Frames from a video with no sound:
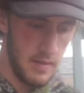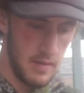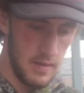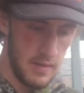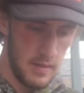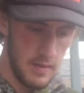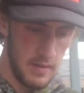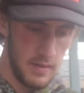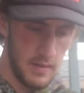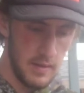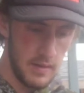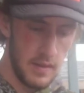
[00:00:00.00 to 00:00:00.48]

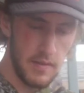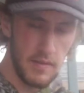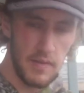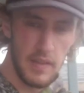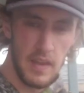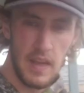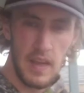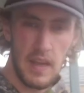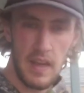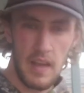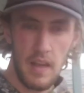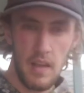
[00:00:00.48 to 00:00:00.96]
and see if
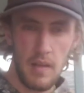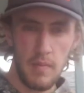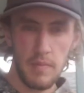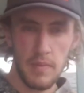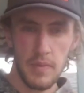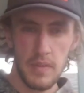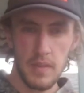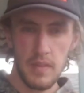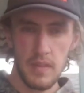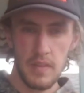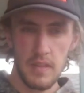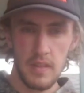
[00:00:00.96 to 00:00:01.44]
that
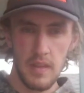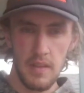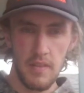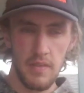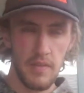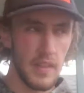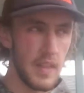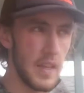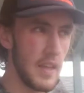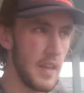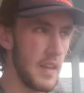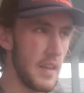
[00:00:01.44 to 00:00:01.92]
helps. See if
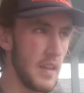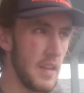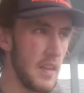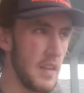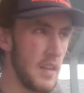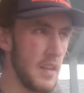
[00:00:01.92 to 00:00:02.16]
that